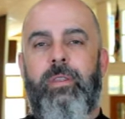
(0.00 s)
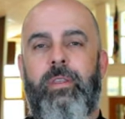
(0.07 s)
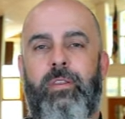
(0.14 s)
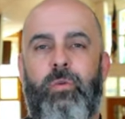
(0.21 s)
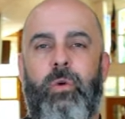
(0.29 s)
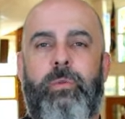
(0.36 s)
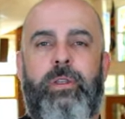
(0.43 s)

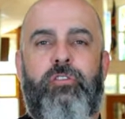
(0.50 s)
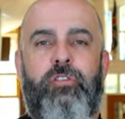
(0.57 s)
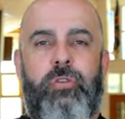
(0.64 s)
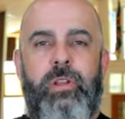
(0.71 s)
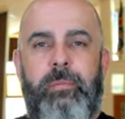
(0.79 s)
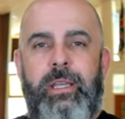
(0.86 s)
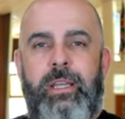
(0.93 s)
it's when we
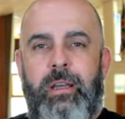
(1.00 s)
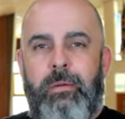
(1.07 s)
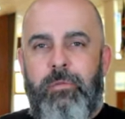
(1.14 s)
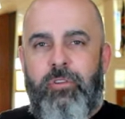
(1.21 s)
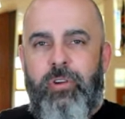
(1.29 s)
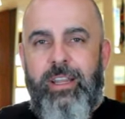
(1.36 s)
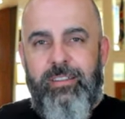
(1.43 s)
truly become
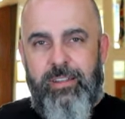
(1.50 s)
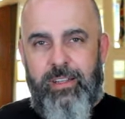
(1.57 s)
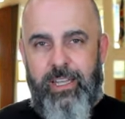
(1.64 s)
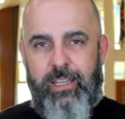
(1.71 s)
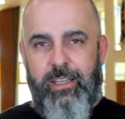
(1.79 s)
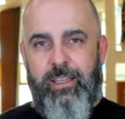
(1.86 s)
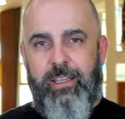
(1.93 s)

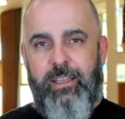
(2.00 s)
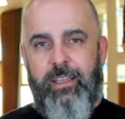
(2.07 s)
Christ-like.